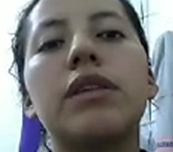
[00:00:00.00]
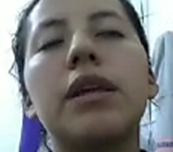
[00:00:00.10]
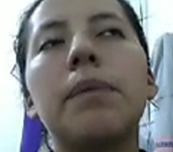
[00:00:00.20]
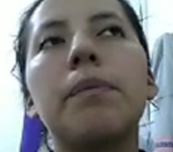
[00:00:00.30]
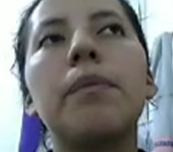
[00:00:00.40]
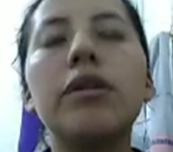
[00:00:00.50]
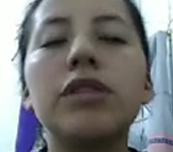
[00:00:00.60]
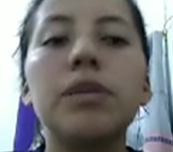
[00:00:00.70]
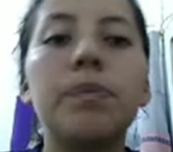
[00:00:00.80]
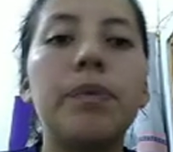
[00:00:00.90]
the most
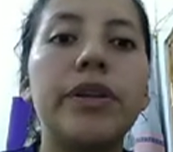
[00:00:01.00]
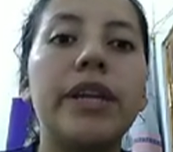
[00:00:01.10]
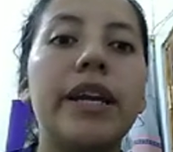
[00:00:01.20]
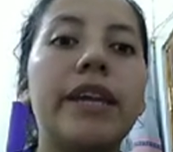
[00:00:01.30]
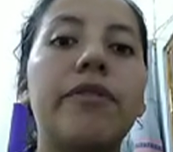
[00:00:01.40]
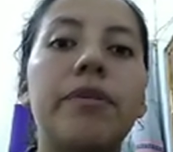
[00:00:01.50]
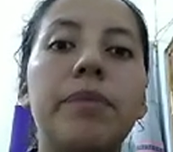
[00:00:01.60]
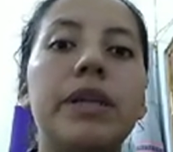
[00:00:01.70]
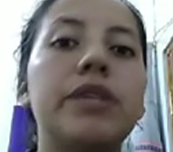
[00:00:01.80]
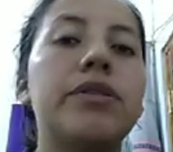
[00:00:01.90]
important
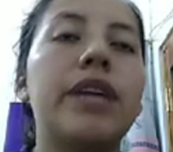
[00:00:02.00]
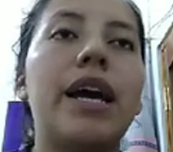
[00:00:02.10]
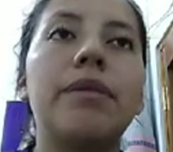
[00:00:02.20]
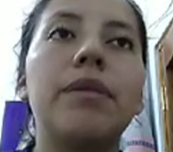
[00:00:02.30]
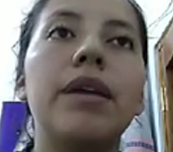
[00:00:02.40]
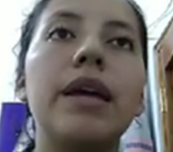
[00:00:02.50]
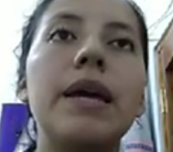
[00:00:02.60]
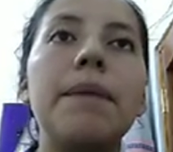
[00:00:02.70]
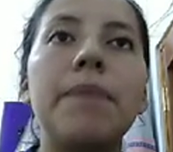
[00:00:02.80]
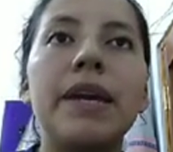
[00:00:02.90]
information and
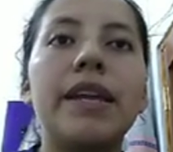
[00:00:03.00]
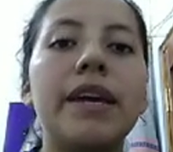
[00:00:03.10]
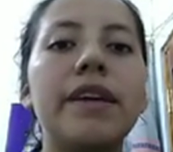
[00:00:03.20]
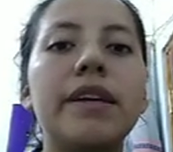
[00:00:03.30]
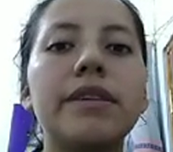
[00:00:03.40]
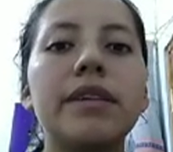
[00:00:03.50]
main ideas.